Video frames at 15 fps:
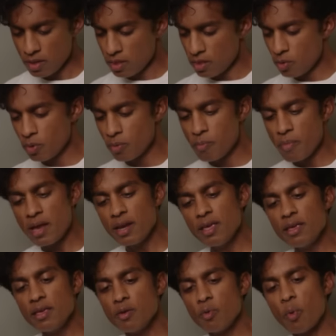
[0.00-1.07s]
There were
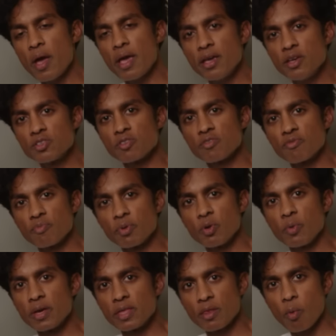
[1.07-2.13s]
many ways of
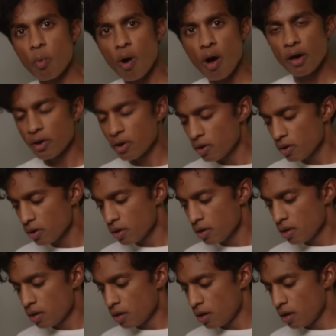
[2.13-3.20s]
bluing the water
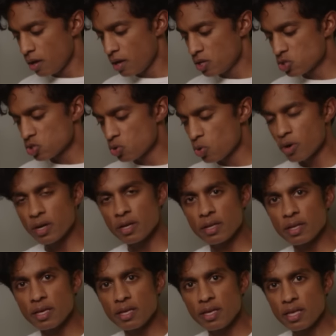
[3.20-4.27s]

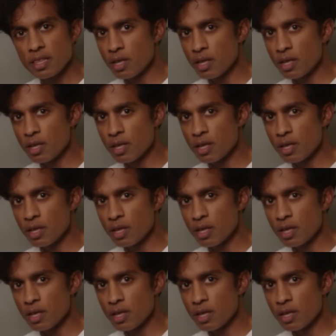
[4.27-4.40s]
historically.